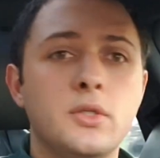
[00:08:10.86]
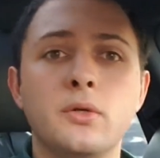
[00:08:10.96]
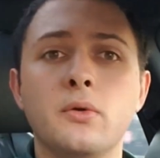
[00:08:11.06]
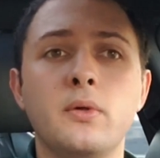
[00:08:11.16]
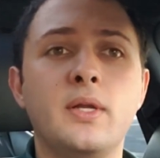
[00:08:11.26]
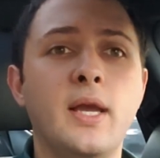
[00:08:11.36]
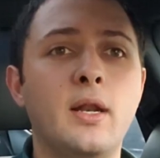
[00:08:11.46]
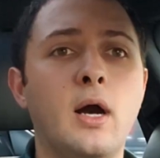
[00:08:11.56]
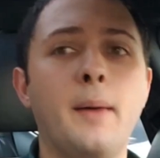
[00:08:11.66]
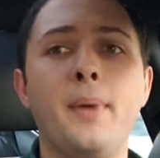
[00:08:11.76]
to
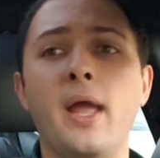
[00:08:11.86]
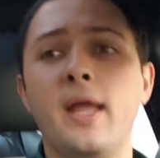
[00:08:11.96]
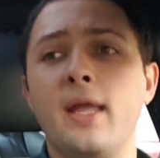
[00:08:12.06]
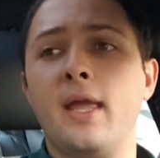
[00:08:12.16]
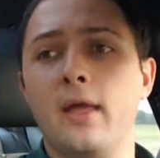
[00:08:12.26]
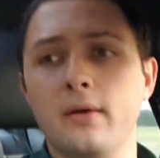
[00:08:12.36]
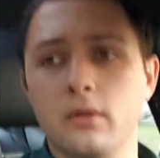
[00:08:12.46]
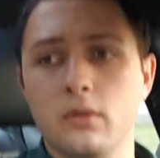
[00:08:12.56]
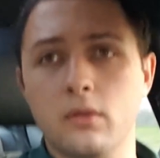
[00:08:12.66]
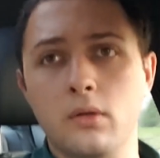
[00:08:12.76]
get up a
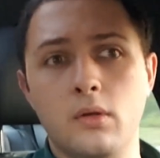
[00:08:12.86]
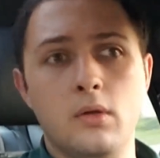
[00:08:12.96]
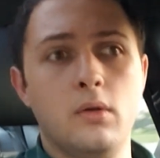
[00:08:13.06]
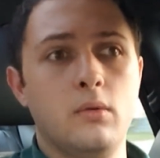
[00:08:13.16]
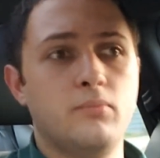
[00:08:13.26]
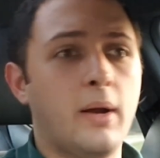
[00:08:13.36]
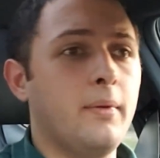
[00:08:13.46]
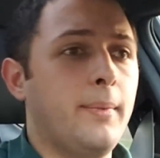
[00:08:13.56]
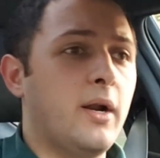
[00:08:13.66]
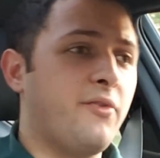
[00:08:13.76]
hill,
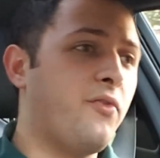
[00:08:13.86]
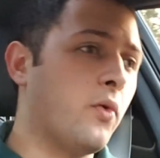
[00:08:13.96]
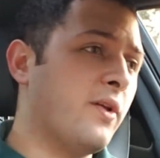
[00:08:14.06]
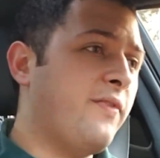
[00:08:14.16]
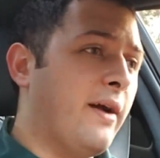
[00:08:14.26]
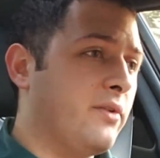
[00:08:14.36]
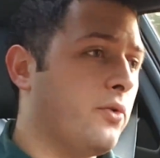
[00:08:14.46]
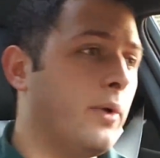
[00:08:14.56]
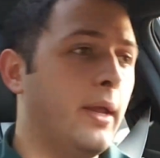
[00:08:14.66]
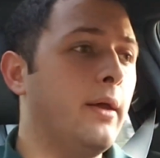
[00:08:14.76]
probably about a
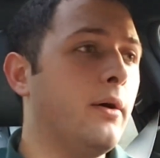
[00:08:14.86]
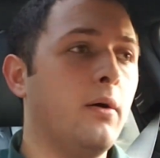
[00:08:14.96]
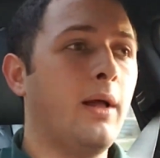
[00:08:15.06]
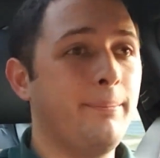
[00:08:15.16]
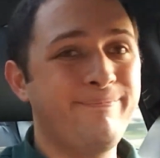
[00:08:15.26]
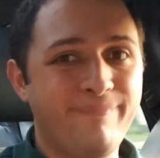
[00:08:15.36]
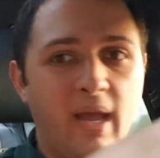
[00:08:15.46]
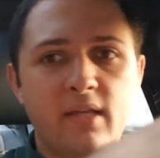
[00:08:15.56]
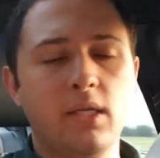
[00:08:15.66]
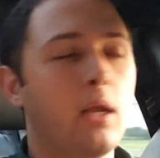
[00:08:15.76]
45-degree hill, I'm
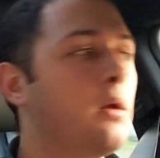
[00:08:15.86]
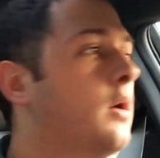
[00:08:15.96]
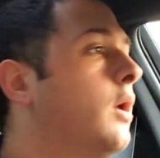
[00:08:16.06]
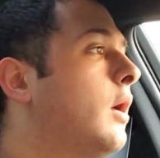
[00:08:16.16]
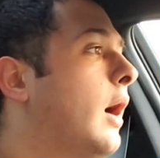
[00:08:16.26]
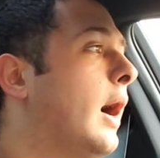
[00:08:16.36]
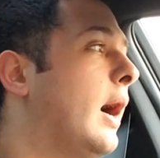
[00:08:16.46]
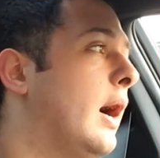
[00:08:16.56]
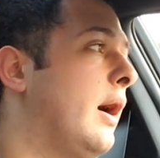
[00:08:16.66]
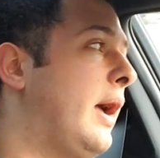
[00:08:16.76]
guessing,
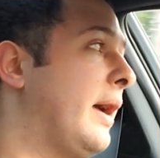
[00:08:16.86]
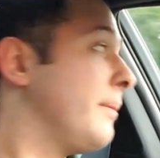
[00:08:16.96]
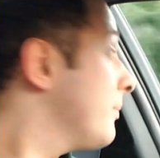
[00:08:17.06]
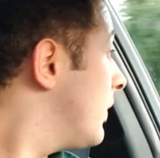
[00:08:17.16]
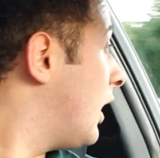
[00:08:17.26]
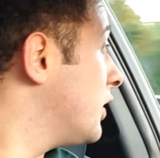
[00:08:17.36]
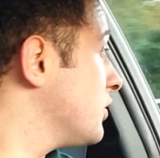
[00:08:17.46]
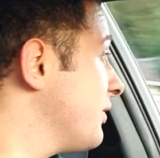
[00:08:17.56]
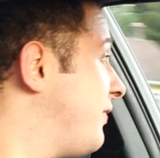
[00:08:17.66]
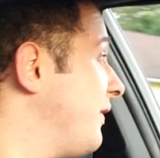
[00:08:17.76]
at
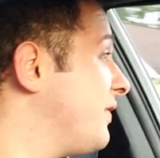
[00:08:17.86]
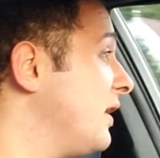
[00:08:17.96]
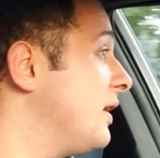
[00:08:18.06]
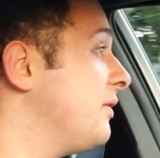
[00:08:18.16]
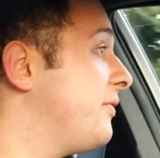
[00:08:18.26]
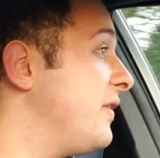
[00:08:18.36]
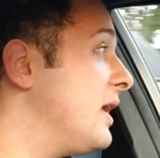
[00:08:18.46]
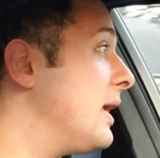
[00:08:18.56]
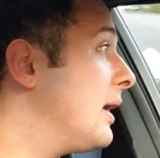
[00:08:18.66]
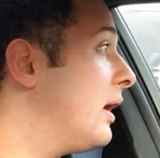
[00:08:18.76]
150
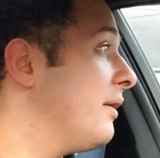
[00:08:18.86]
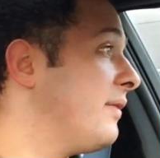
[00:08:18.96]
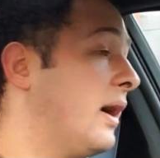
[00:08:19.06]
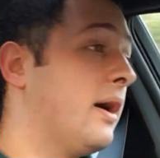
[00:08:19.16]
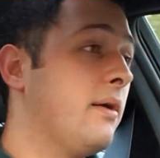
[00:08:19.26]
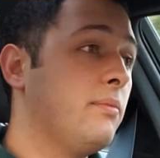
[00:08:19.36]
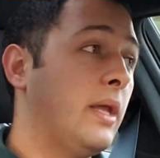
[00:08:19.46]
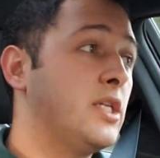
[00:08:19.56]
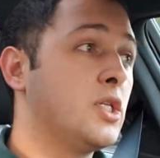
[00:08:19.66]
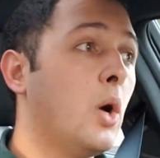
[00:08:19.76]
feet of
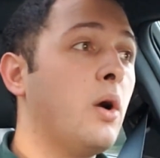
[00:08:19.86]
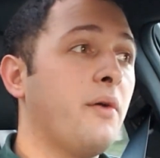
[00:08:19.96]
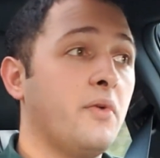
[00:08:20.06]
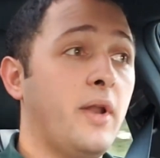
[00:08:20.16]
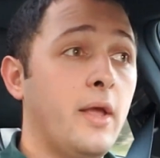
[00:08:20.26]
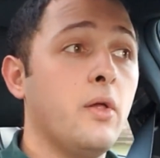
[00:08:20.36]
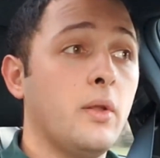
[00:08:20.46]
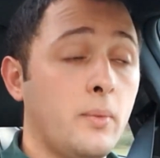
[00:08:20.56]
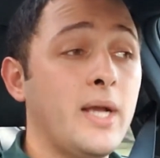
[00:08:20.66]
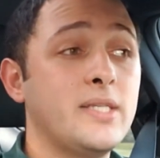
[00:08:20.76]
like snow-covered hill.
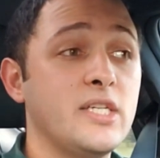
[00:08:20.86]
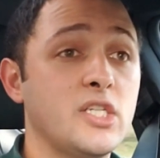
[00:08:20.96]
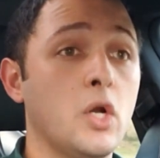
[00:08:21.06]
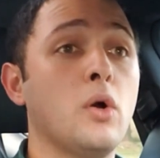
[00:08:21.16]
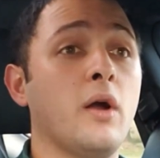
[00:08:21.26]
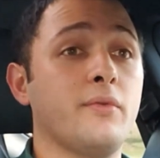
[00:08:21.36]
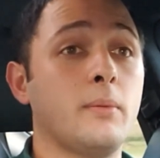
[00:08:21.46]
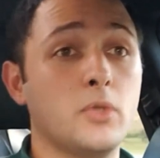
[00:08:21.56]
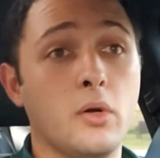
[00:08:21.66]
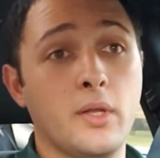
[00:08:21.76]
And when I say snow-covered, I'm
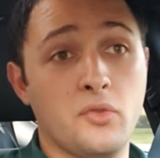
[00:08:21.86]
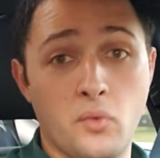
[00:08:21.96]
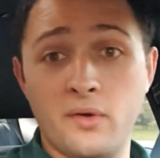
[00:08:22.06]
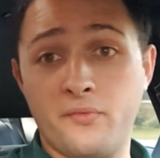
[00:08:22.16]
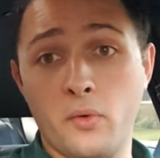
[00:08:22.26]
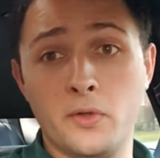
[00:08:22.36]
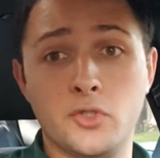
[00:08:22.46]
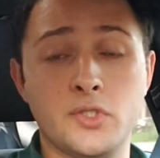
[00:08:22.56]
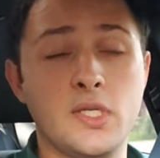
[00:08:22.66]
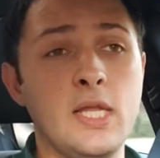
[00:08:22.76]
talking 3 to 4
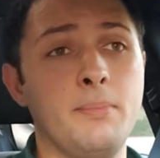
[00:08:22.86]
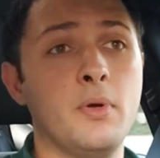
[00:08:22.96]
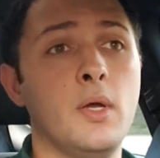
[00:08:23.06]
inches deep,